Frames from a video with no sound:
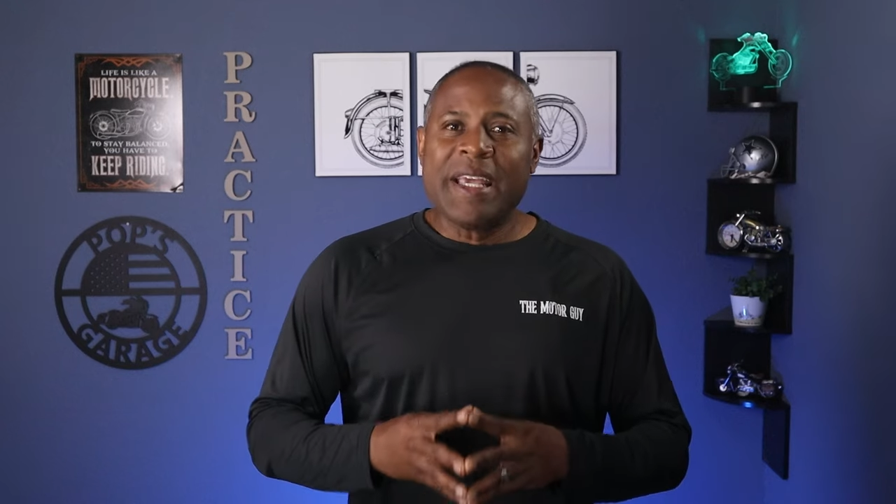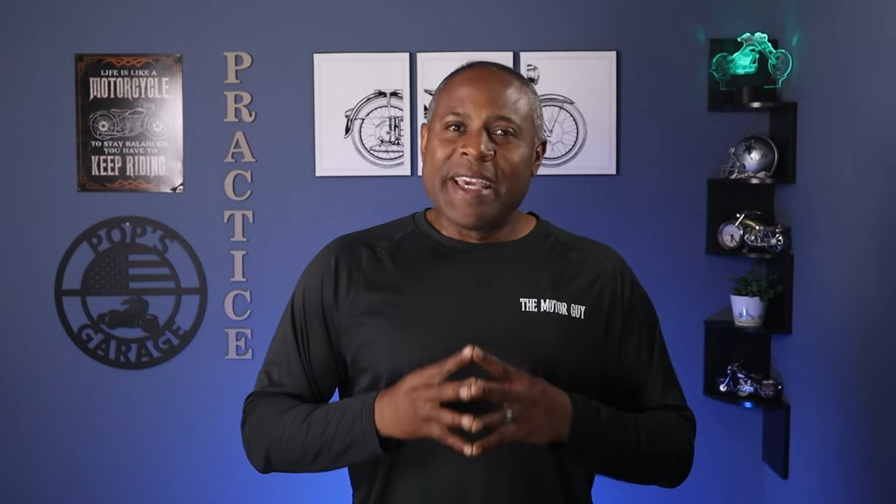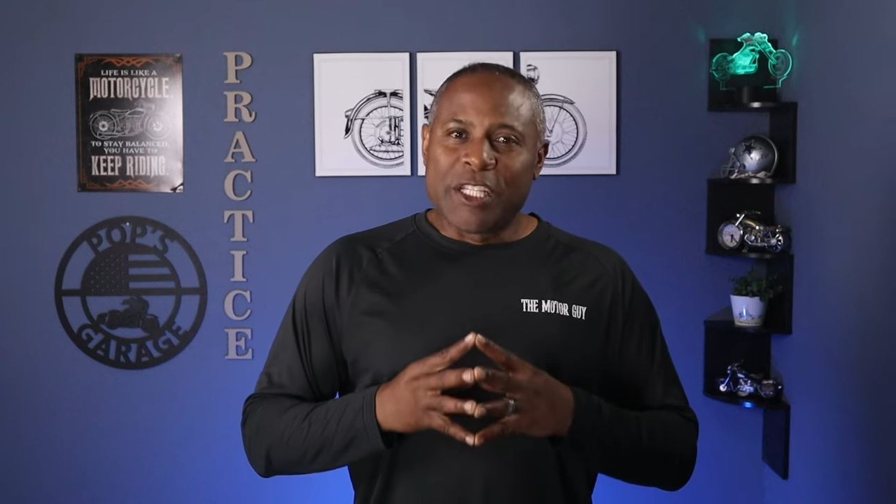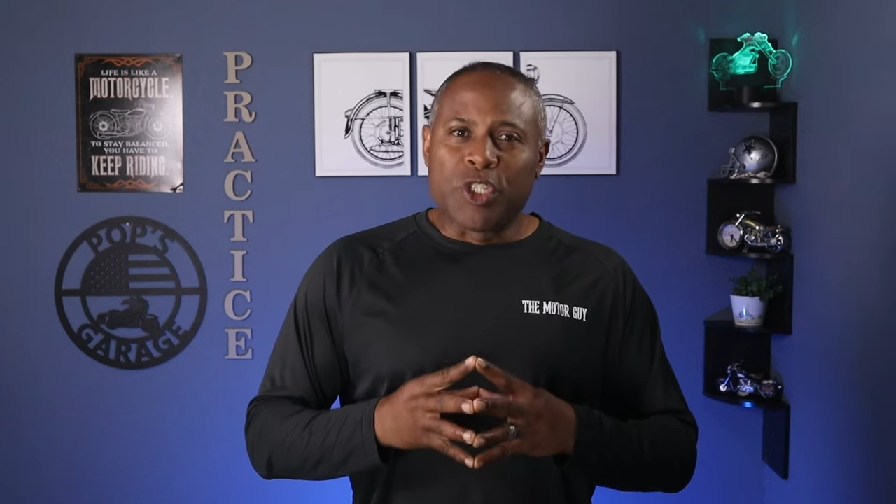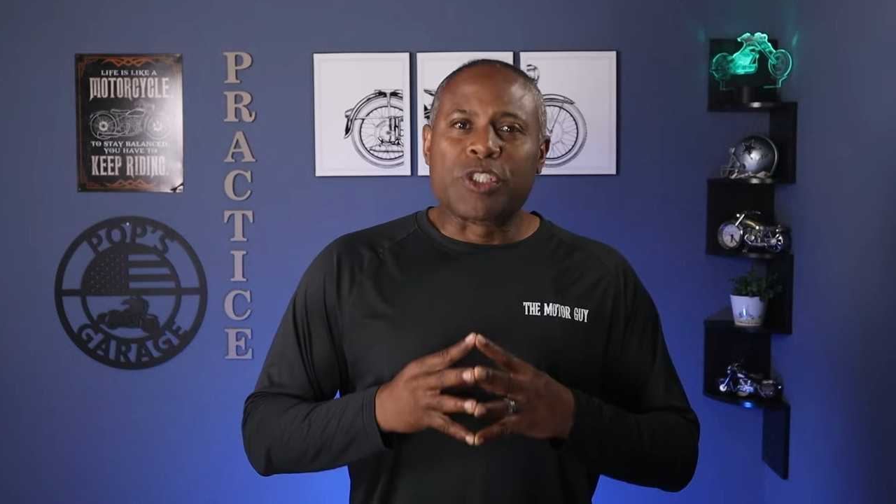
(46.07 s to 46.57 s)

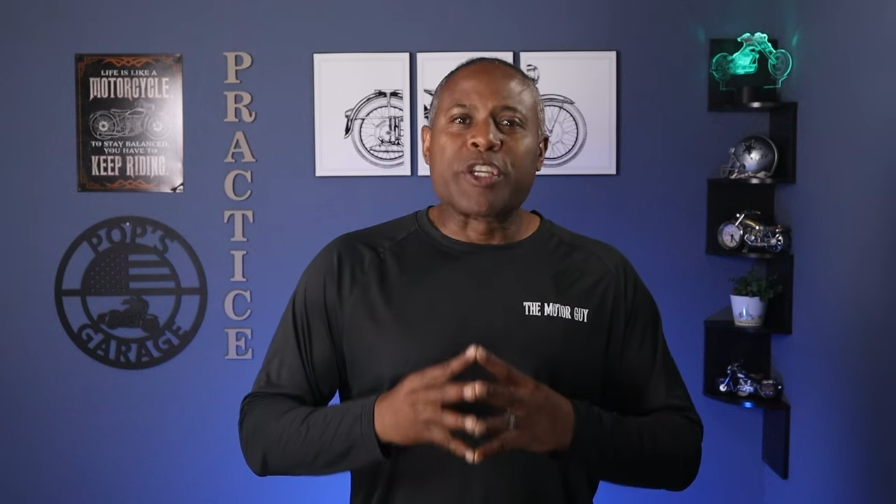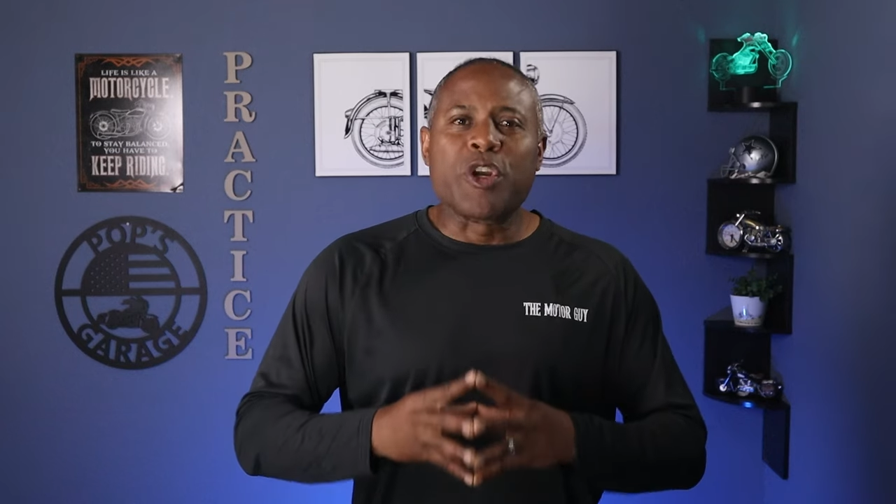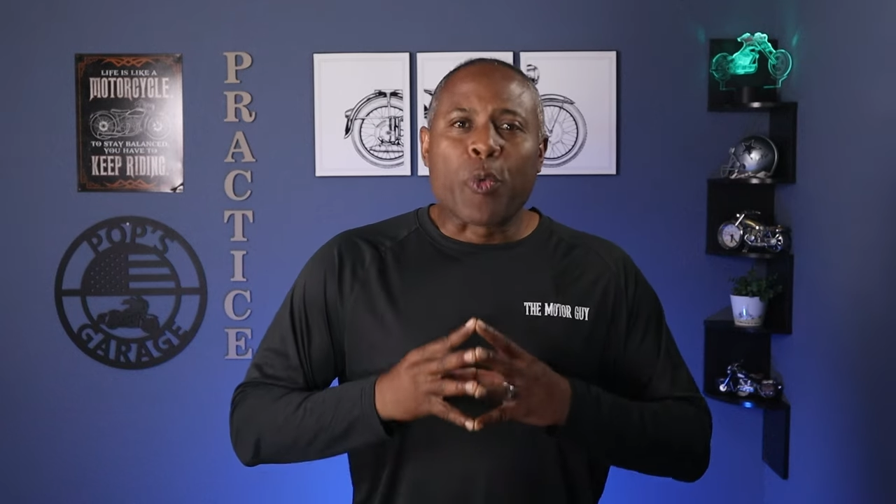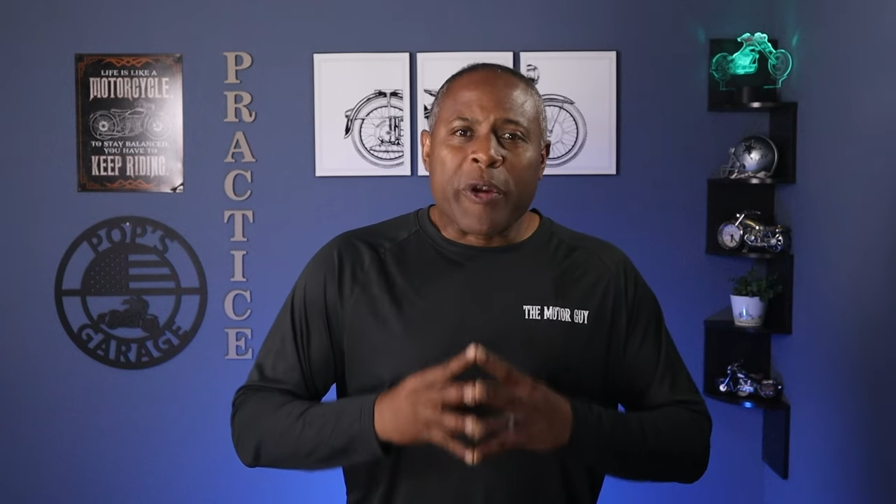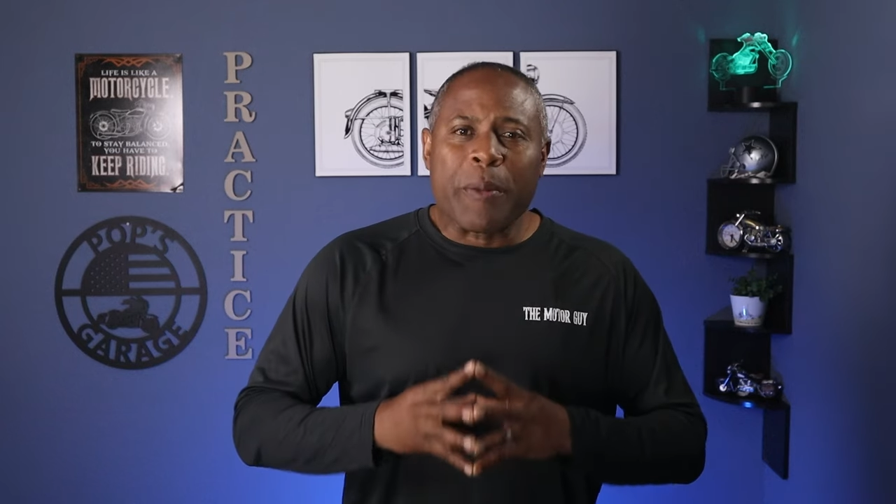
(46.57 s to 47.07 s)
is using
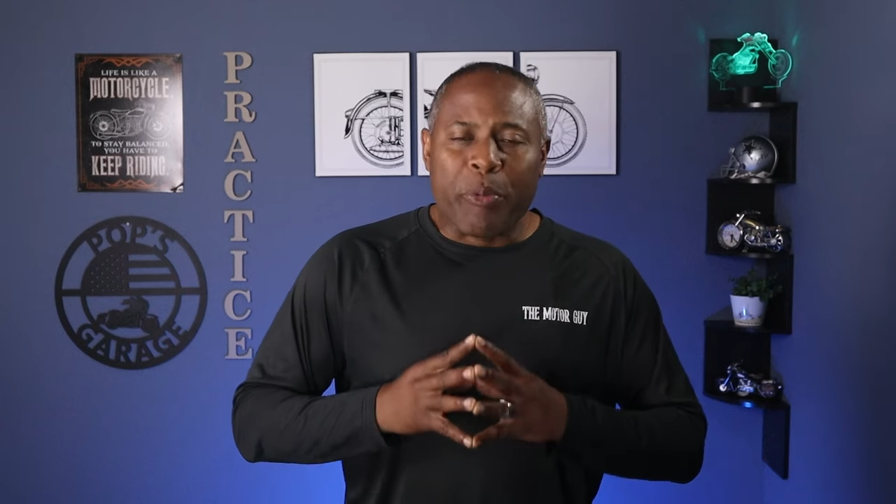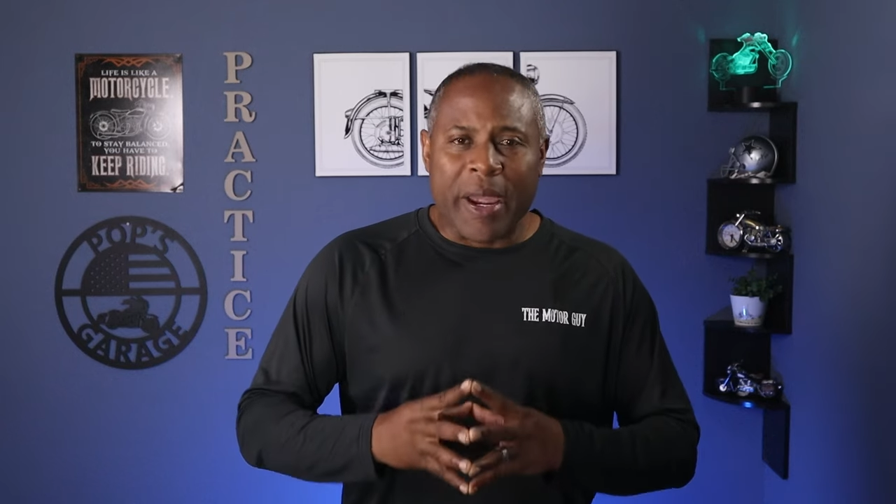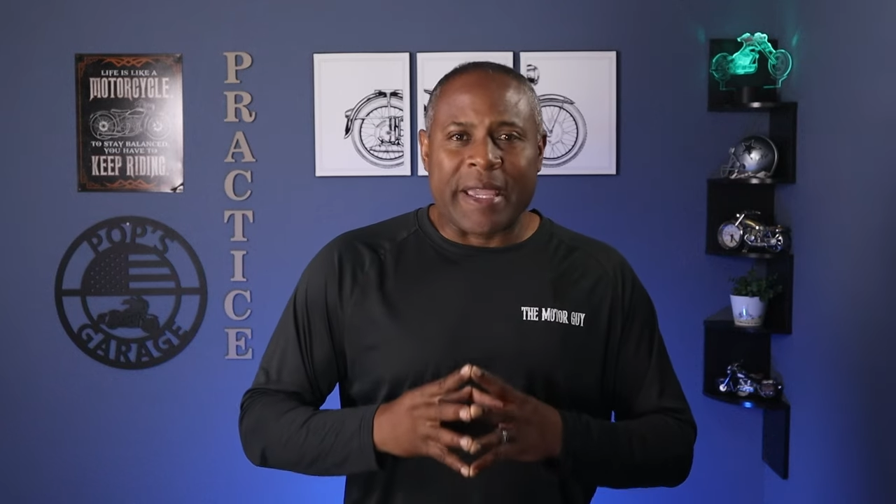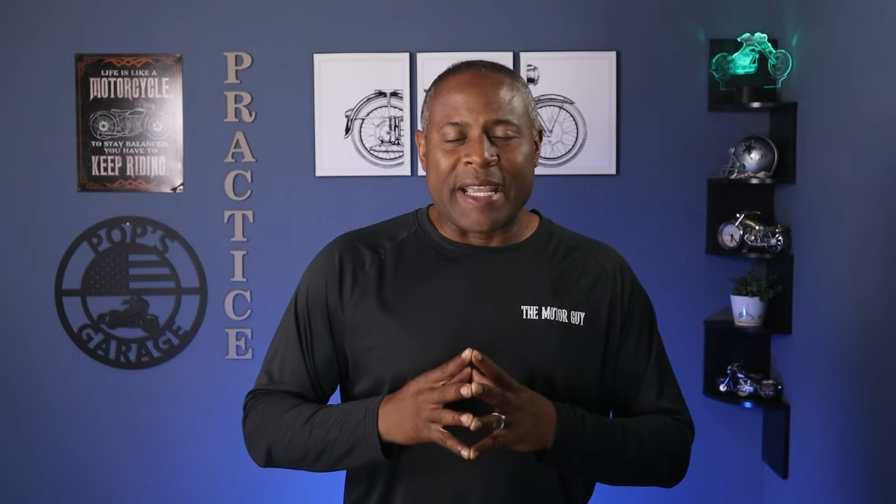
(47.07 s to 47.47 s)
your rear brake